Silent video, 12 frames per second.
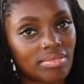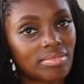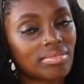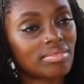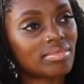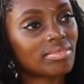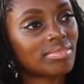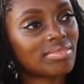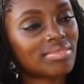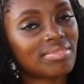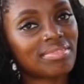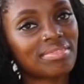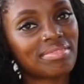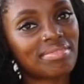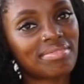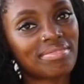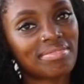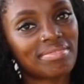
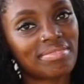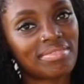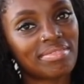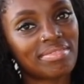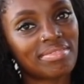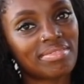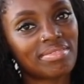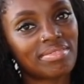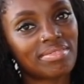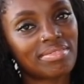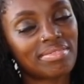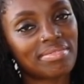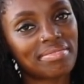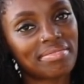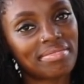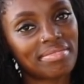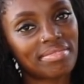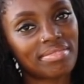
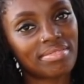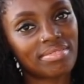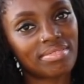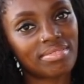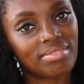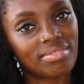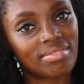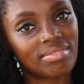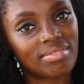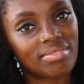(silent)